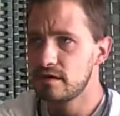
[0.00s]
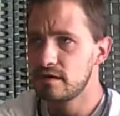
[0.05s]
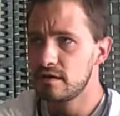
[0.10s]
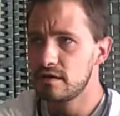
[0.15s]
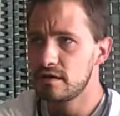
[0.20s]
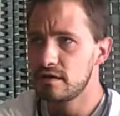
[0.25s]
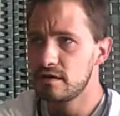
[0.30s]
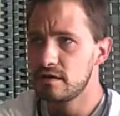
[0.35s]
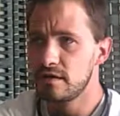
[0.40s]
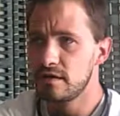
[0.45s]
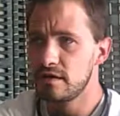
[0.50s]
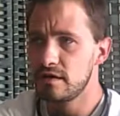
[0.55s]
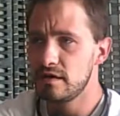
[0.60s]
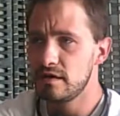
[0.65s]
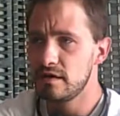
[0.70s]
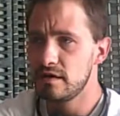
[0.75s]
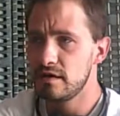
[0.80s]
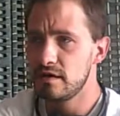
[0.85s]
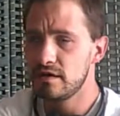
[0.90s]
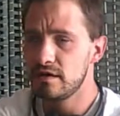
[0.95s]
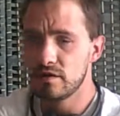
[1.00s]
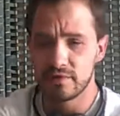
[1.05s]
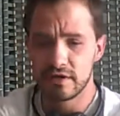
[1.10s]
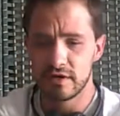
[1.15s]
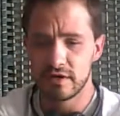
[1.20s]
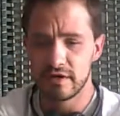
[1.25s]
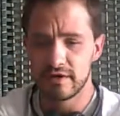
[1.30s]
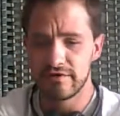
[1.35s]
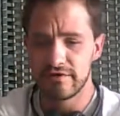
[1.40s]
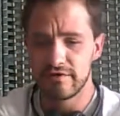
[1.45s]
It would be super
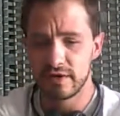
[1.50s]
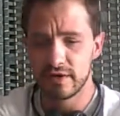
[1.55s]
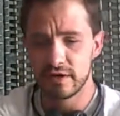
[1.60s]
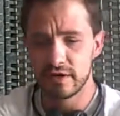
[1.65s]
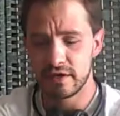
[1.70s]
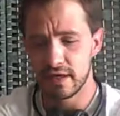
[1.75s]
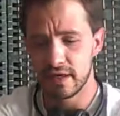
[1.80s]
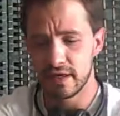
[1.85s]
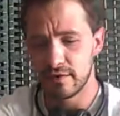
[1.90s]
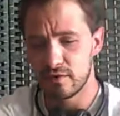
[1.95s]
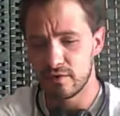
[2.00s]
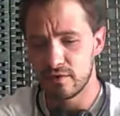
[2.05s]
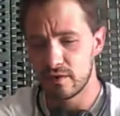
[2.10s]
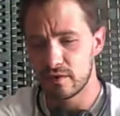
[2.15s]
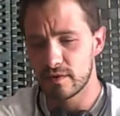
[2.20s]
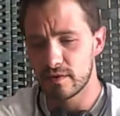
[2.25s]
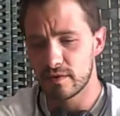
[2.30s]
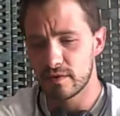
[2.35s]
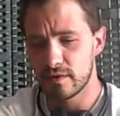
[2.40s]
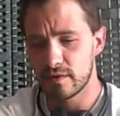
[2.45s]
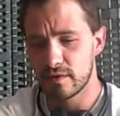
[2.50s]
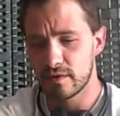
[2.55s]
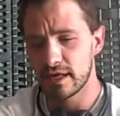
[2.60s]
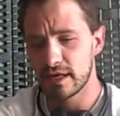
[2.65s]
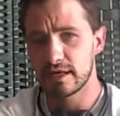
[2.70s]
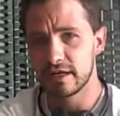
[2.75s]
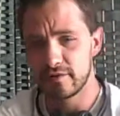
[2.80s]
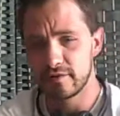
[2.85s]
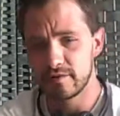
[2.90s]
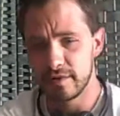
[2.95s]
if we could get more recognition
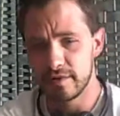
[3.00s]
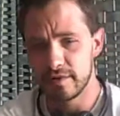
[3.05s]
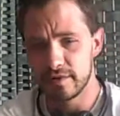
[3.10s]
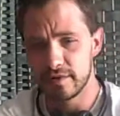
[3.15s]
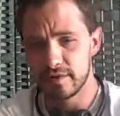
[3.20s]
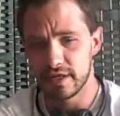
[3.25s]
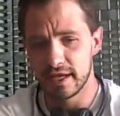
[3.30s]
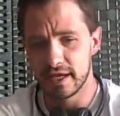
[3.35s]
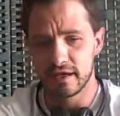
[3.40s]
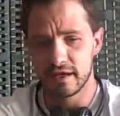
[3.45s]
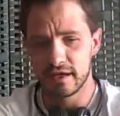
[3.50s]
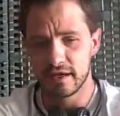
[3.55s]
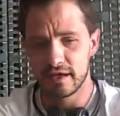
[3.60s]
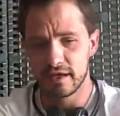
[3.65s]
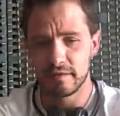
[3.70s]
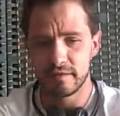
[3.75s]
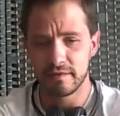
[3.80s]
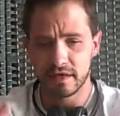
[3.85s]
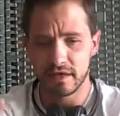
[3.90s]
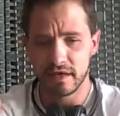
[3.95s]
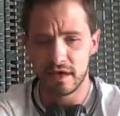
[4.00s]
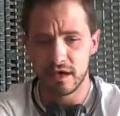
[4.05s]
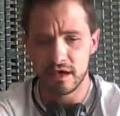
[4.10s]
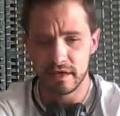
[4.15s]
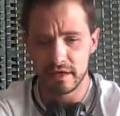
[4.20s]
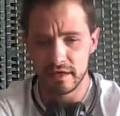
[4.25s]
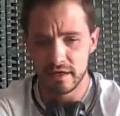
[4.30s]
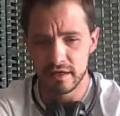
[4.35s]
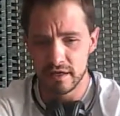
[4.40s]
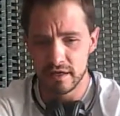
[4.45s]
for people like Hamyan
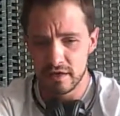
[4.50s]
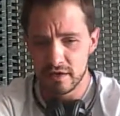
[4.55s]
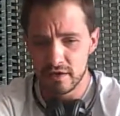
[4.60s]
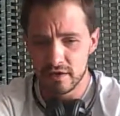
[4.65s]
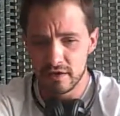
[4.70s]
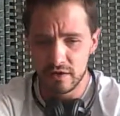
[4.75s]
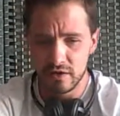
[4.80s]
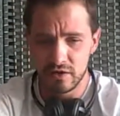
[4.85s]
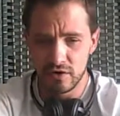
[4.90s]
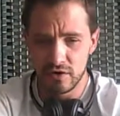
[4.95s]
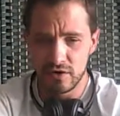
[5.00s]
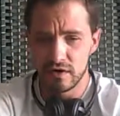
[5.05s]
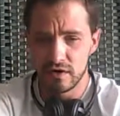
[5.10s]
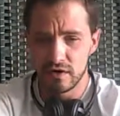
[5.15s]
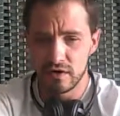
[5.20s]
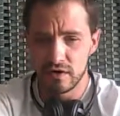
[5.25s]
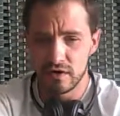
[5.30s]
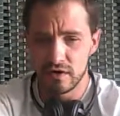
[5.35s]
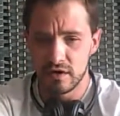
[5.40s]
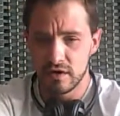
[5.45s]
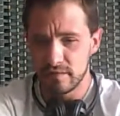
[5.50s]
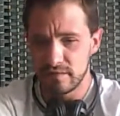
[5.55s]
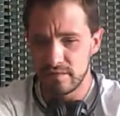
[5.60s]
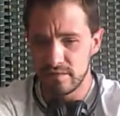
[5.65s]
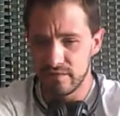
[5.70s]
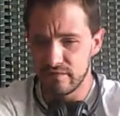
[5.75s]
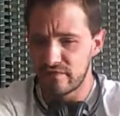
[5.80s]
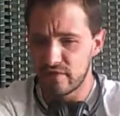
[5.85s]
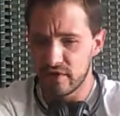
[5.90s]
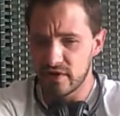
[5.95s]
Khan, who
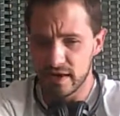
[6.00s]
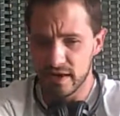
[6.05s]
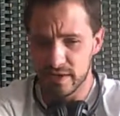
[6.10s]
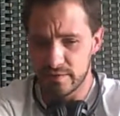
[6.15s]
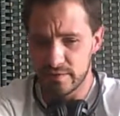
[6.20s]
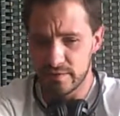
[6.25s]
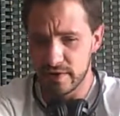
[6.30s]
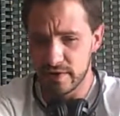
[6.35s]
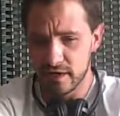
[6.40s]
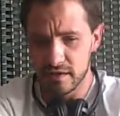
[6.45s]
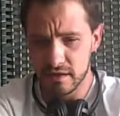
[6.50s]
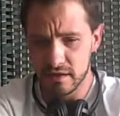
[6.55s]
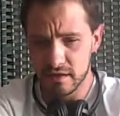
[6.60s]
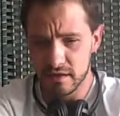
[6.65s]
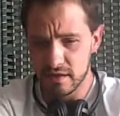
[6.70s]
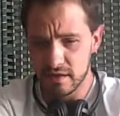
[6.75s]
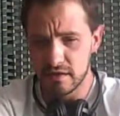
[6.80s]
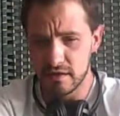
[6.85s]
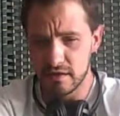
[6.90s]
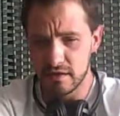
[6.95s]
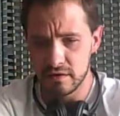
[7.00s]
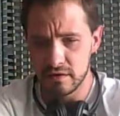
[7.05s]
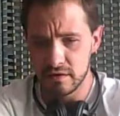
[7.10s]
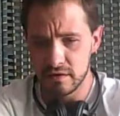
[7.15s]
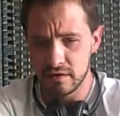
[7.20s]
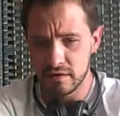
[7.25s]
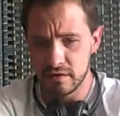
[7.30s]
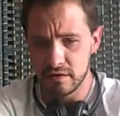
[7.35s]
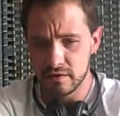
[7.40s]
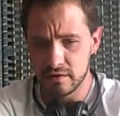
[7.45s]
fucking apparently was
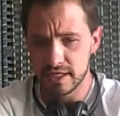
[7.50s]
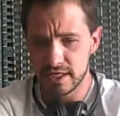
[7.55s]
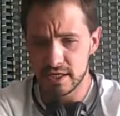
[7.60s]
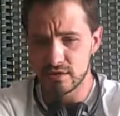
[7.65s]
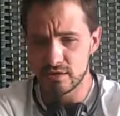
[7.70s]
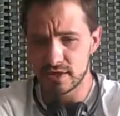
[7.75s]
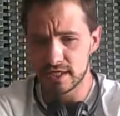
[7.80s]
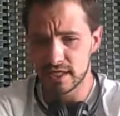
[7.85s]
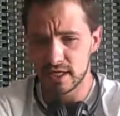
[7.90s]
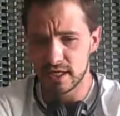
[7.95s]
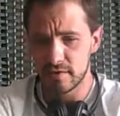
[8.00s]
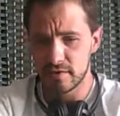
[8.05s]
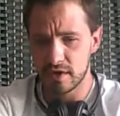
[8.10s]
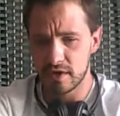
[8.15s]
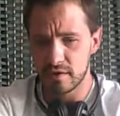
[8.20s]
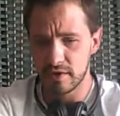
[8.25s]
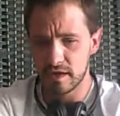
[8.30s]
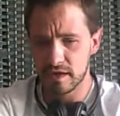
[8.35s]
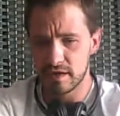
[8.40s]
killed in a suicide bombing.